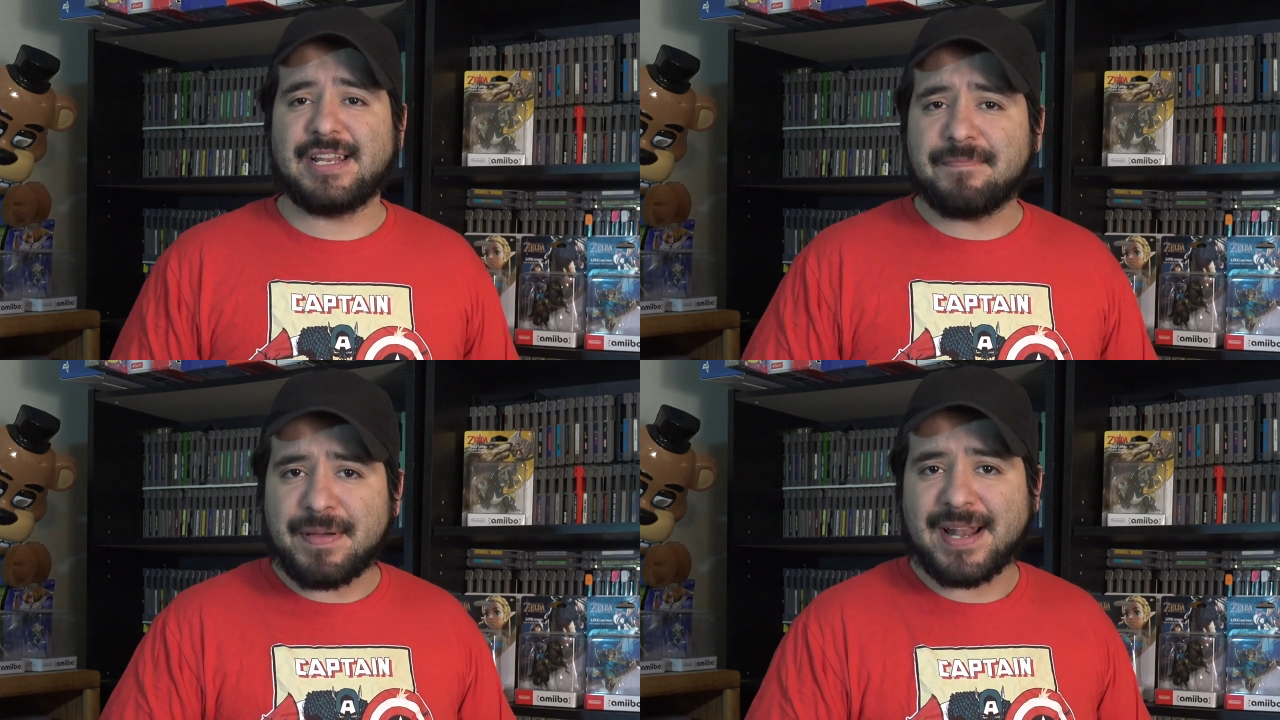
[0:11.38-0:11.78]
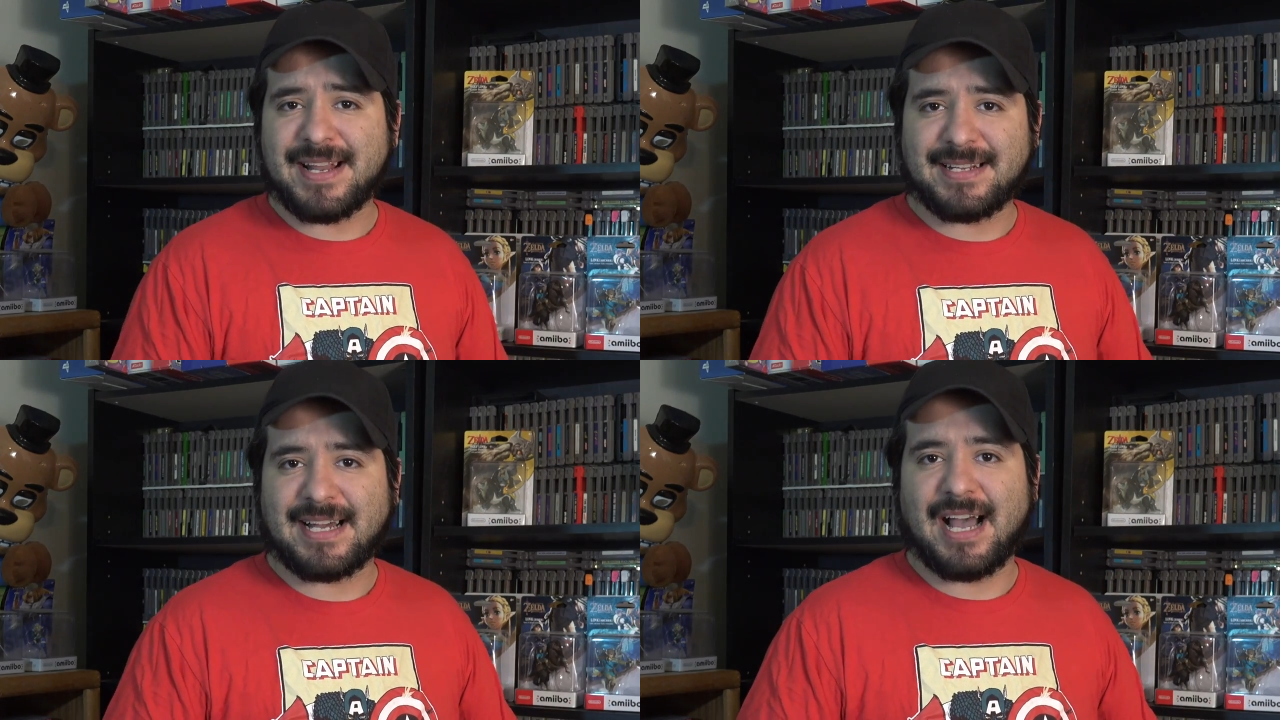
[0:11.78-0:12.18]

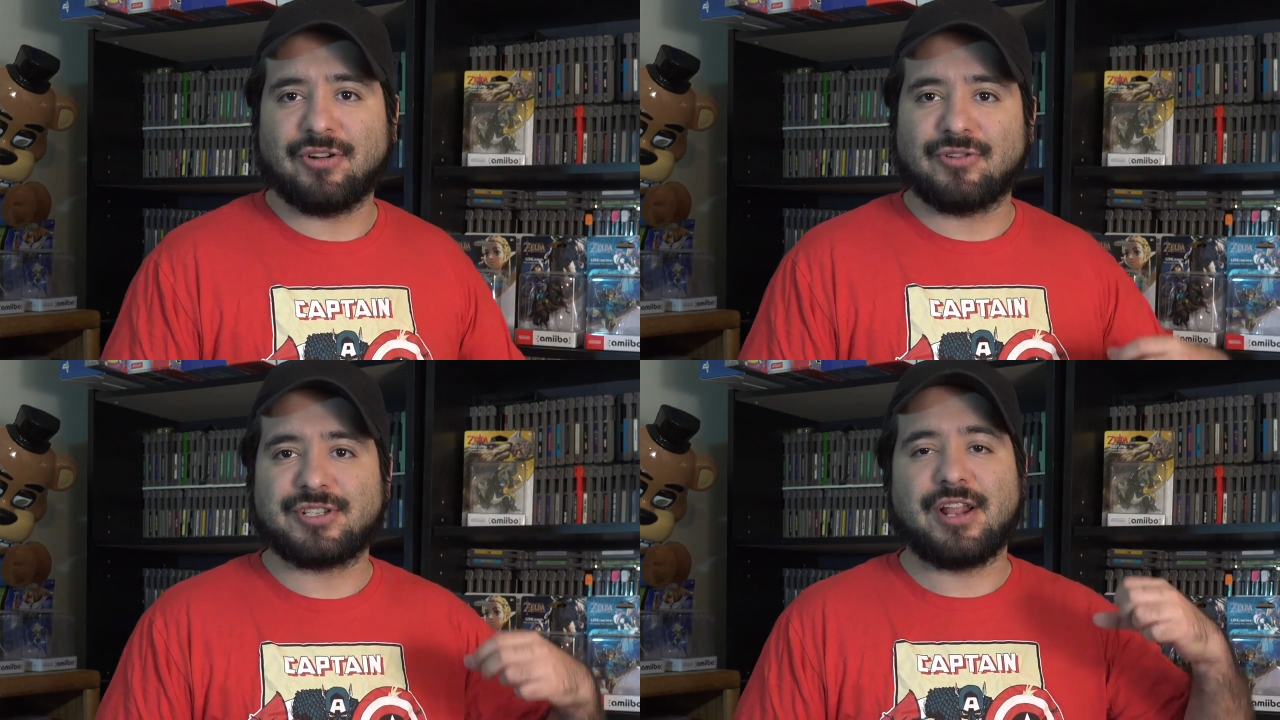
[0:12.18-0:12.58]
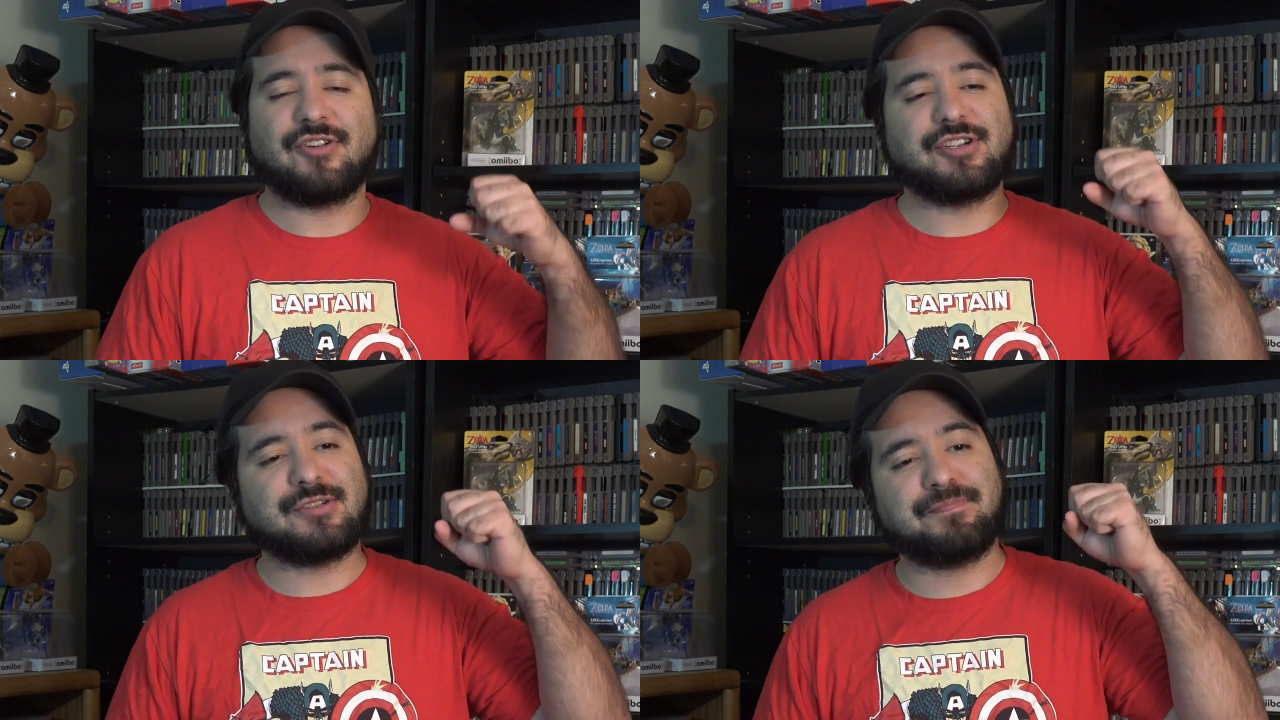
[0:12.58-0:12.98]
independent titles that
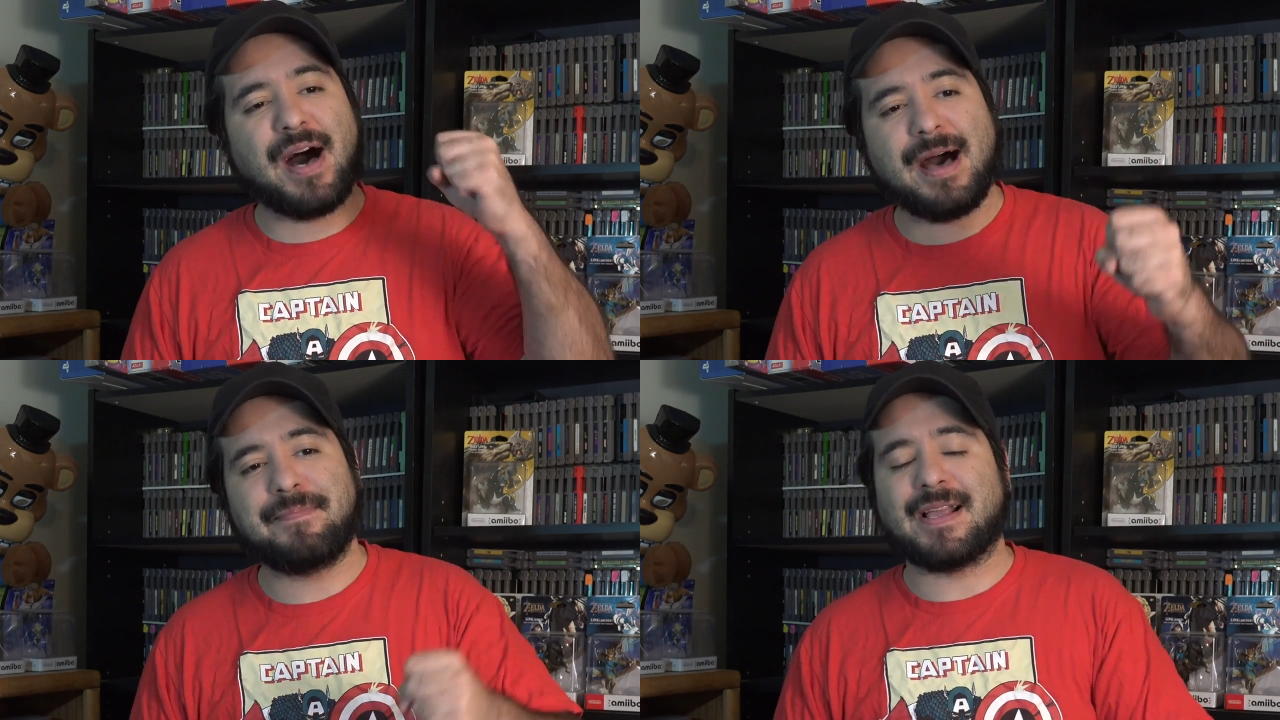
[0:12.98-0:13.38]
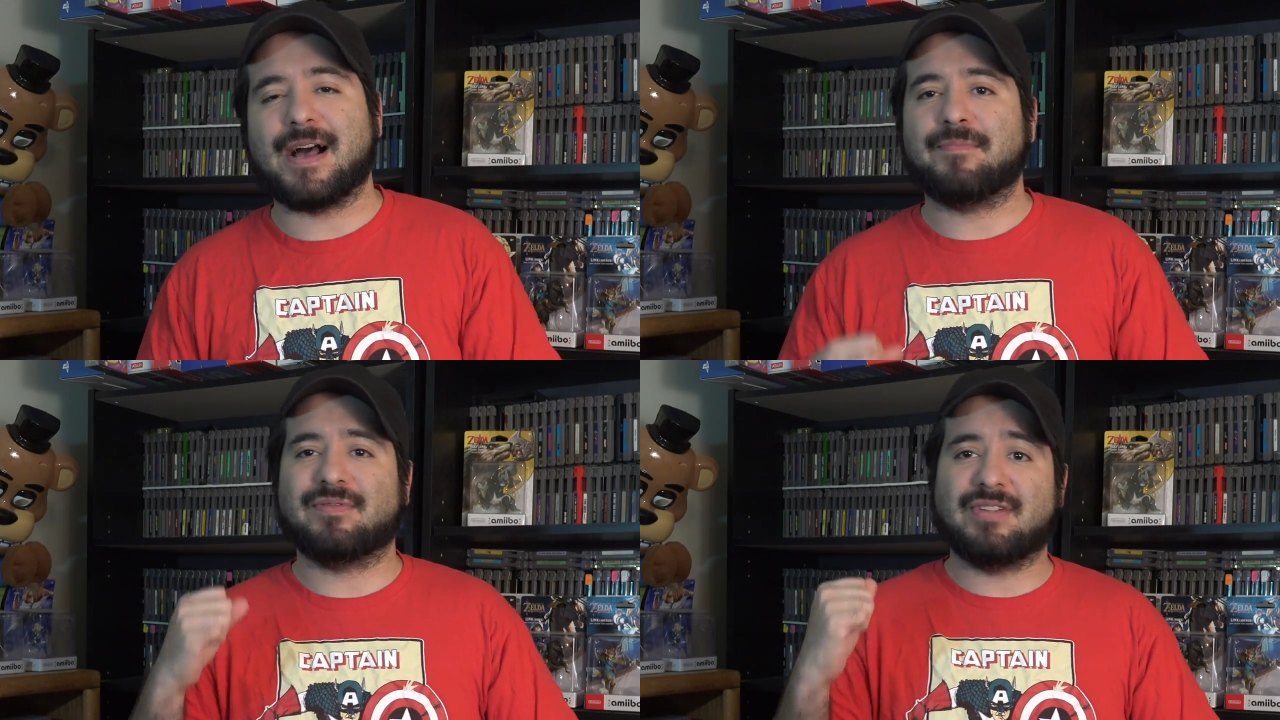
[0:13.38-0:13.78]
are just popping
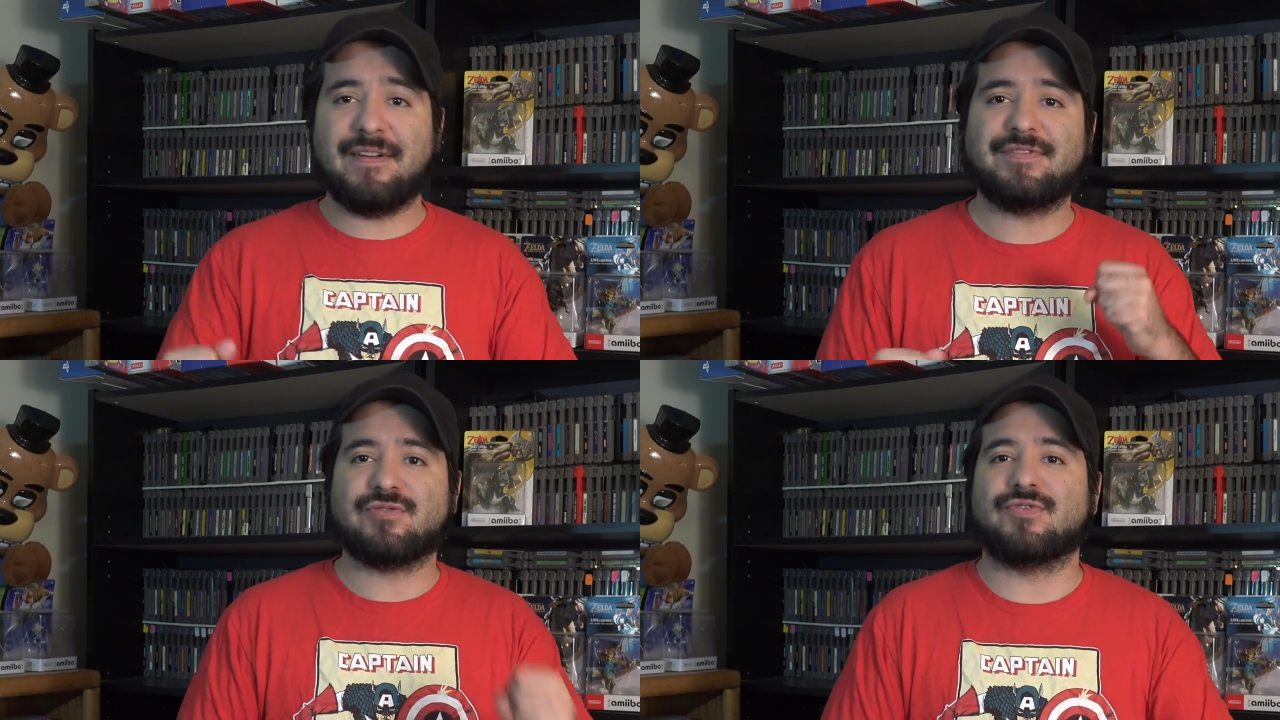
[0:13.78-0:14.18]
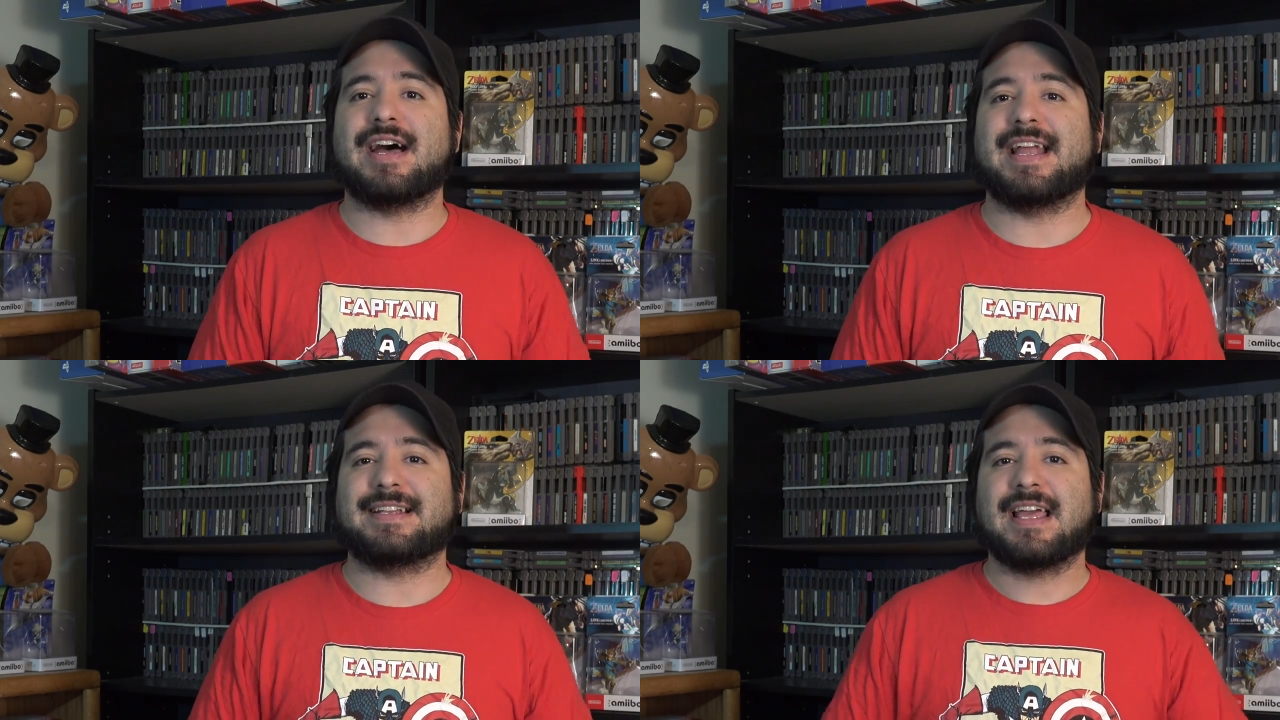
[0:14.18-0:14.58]
up left and
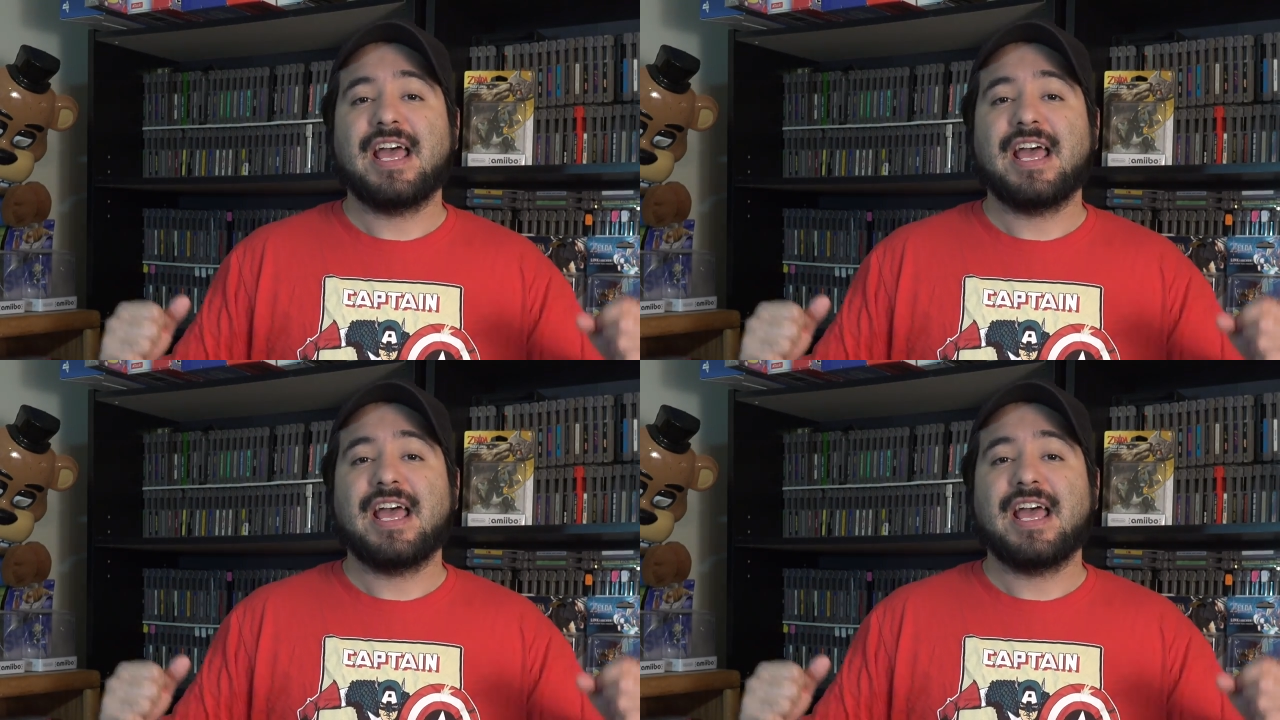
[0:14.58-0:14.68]
right.